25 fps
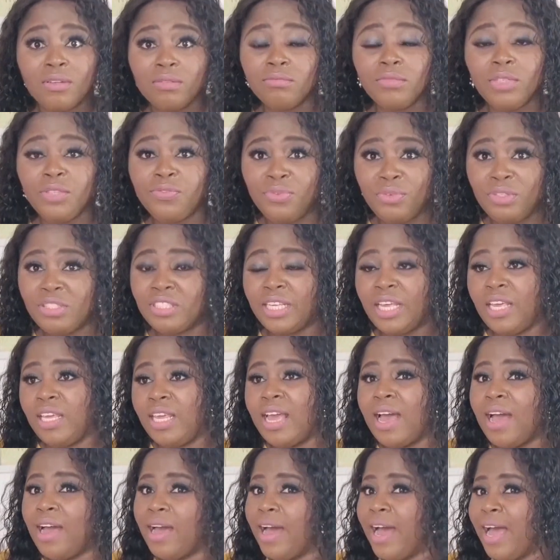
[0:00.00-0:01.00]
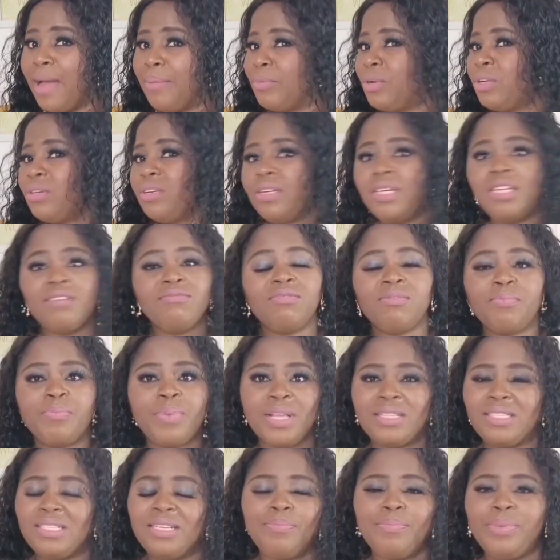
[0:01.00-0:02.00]
you say, yeah, I'm going to leave the
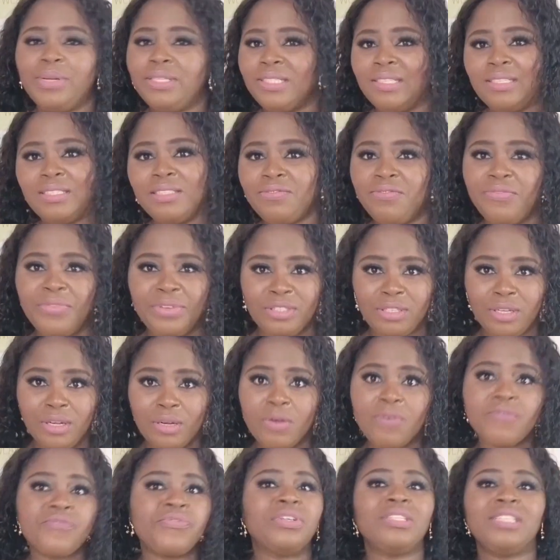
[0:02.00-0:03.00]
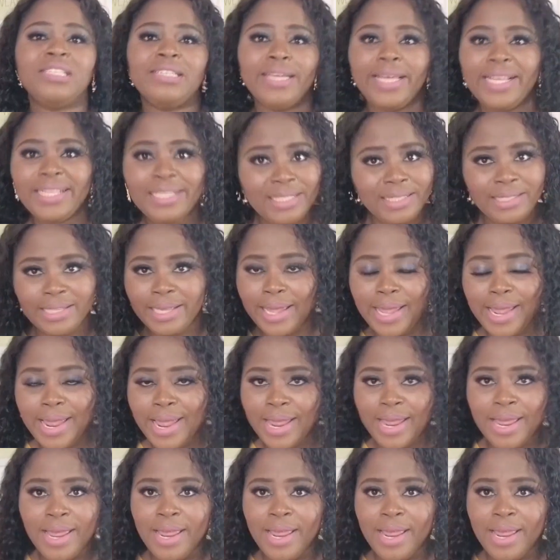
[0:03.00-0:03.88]
Patientenversorgung for the next day,